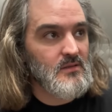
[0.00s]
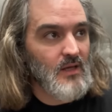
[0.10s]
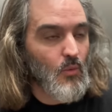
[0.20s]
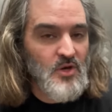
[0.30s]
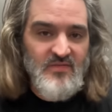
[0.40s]

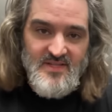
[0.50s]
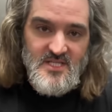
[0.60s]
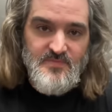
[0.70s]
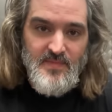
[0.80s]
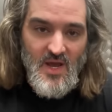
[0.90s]
I wonder if there's
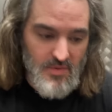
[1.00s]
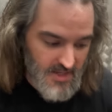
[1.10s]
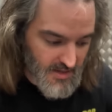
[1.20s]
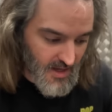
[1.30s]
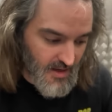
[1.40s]
a spare one
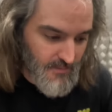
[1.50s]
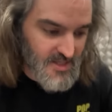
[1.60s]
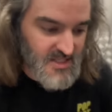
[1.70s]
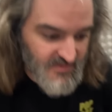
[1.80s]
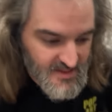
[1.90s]
in there.
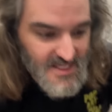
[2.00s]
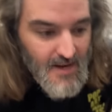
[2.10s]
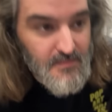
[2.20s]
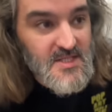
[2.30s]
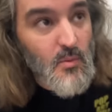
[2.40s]
Imagine if there's an
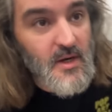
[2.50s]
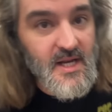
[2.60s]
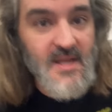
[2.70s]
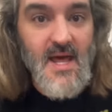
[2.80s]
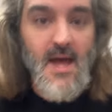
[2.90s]
empty one
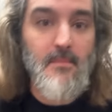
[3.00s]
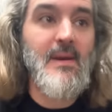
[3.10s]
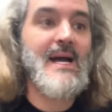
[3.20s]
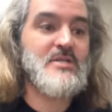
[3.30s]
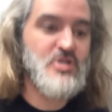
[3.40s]
in there.
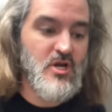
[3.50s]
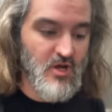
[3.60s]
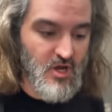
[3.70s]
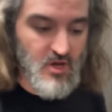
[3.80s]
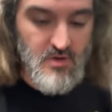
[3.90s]

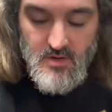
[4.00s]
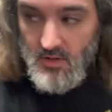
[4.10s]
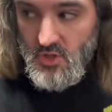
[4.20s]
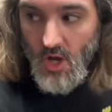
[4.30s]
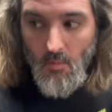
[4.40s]
Imagine!
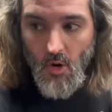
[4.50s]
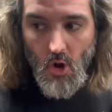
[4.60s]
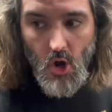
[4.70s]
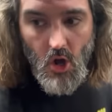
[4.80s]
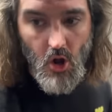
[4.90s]
Come
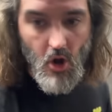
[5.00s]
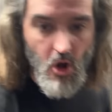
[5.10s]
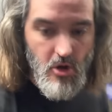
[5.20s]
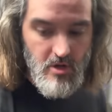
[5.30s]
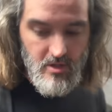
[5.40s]
on!